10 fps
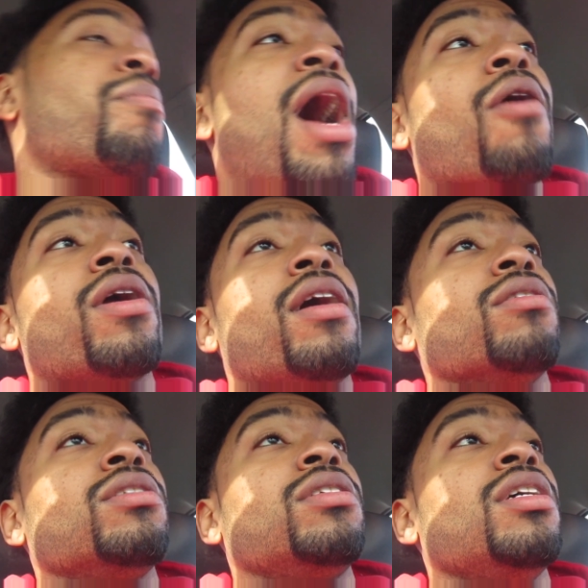
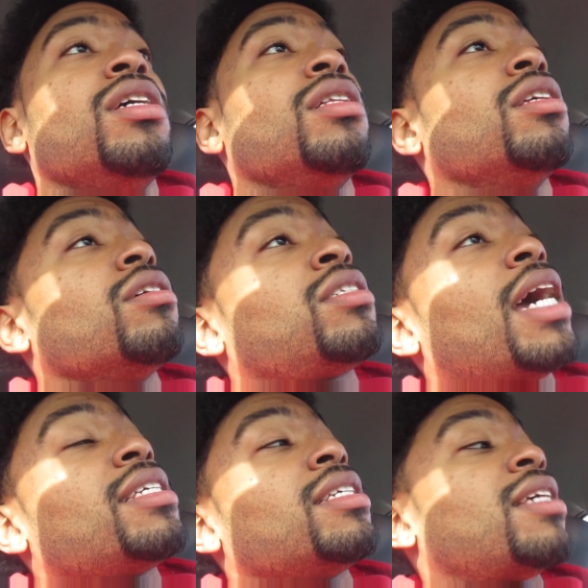powerhouse, little
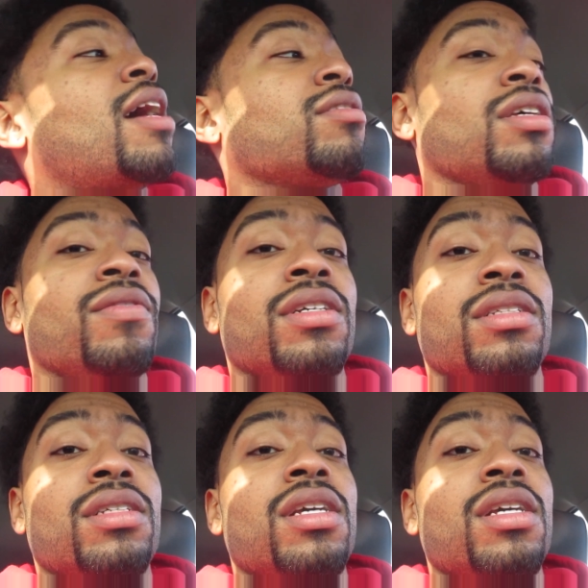sights and sounds of it.